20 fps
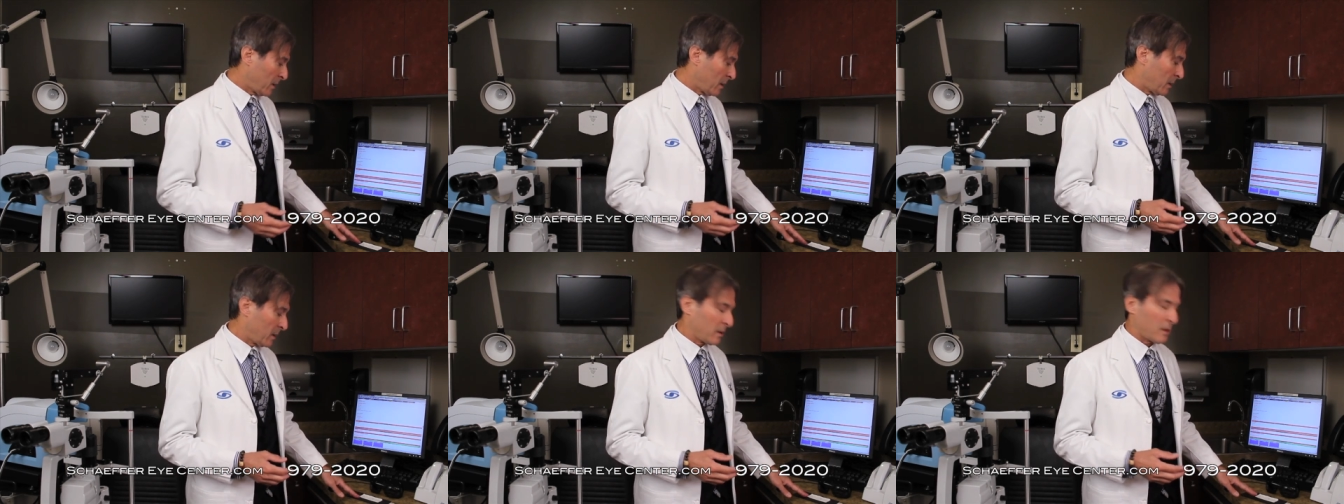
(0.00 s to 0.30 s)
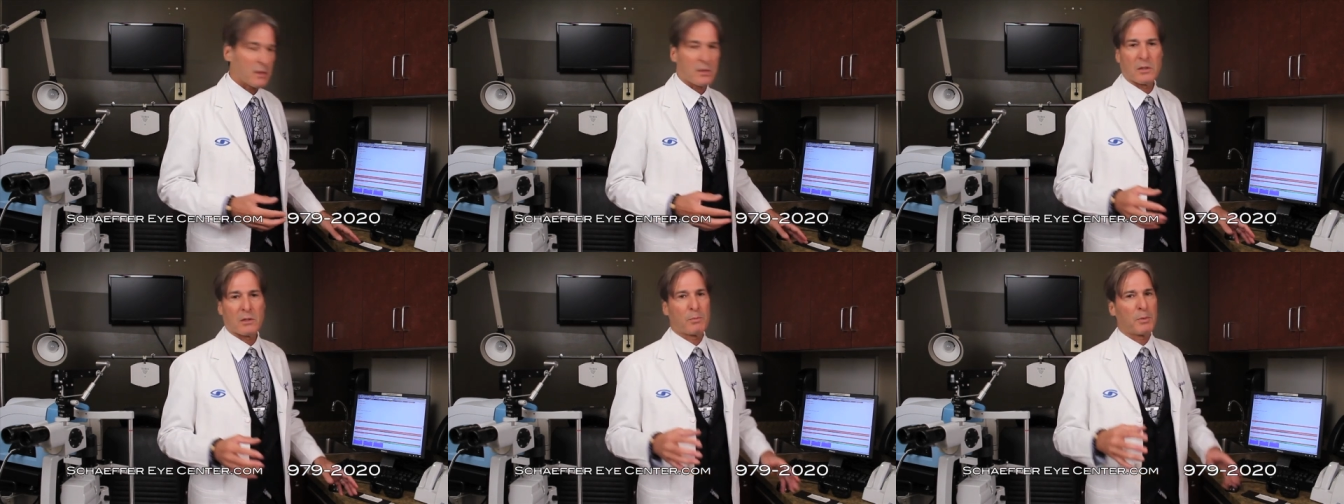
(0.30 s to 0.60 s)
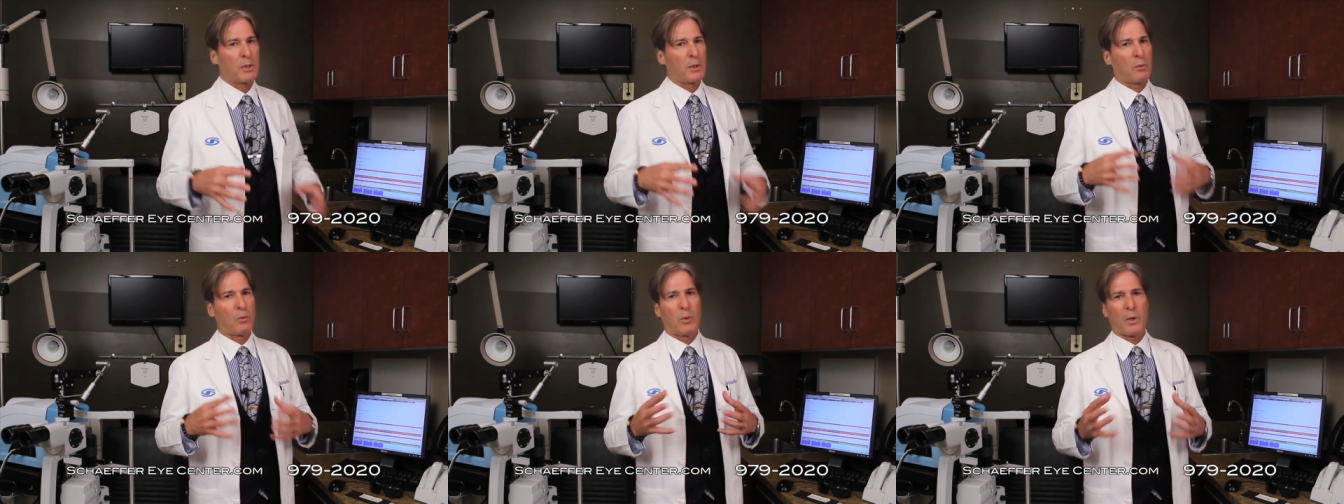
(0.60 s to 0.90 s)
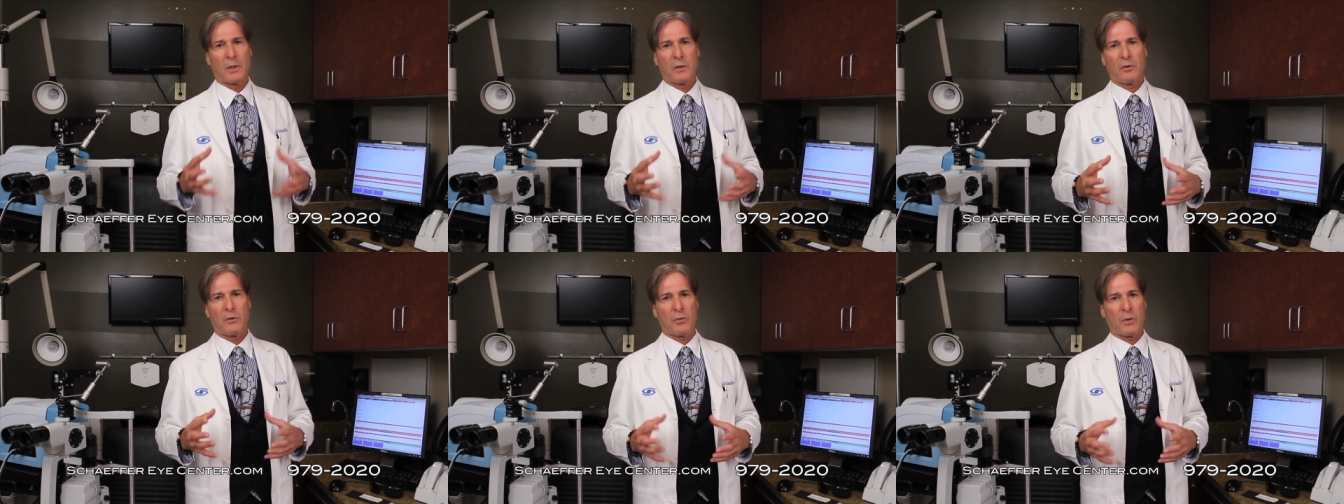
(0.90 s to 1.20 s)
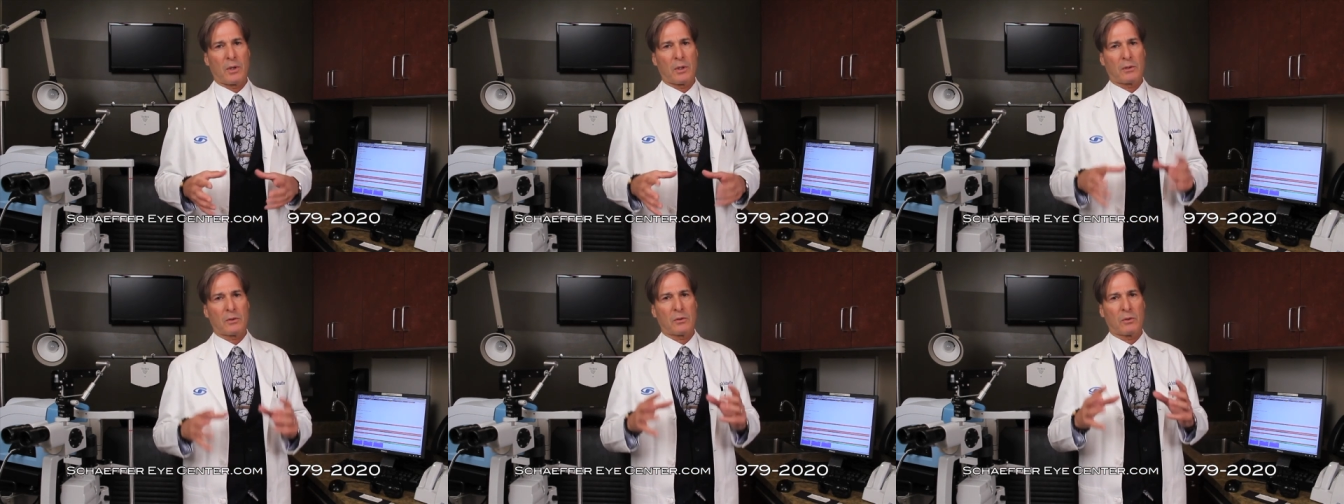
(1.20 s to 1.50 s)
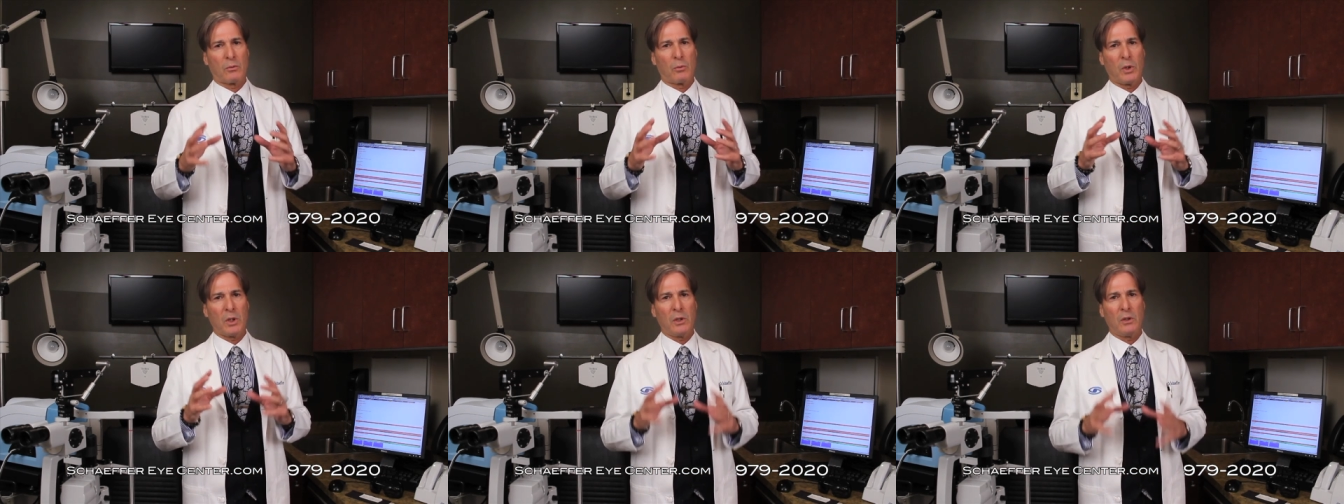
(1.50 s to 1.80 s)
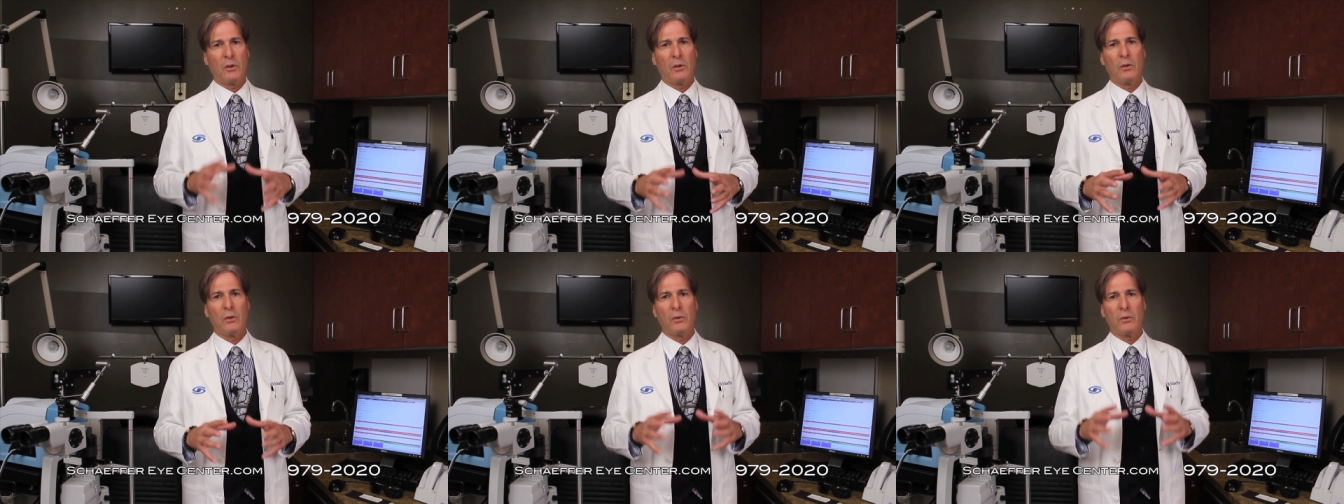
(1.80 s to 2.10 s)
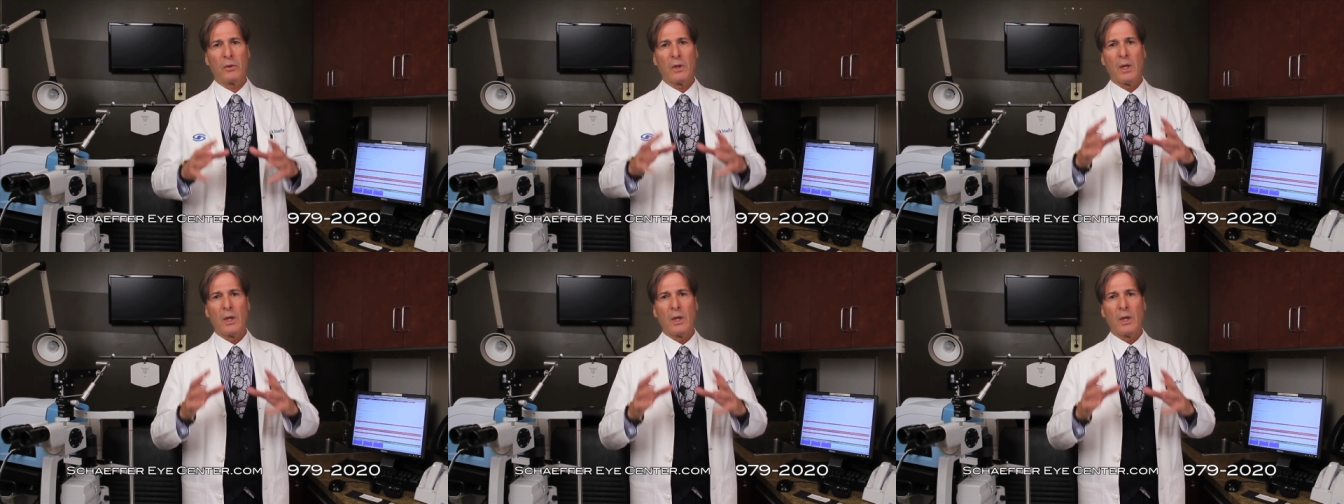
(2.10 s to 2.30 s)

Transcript: This has been a wonder drug. So we use